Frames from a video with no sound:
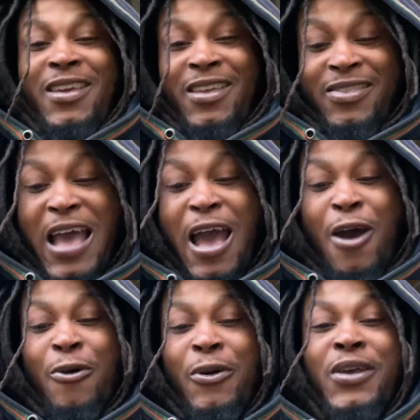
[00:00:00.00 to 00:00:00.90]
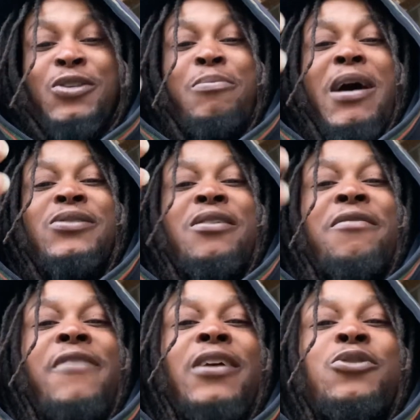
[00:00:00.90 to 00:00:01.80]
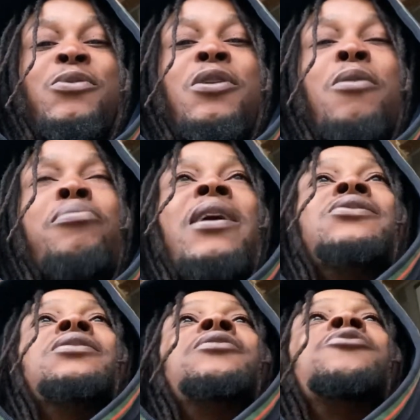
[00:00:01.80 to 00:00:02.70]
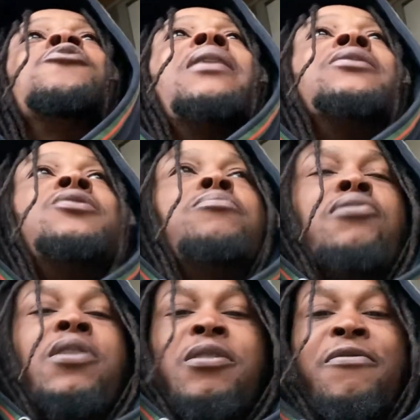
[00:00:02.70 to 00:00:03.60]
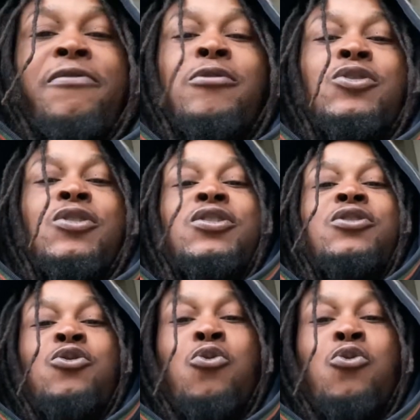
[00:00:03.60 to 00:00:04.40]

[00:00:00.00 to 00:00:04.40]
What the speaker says: now it's about to affect you in your present, and you're about to bring your future to you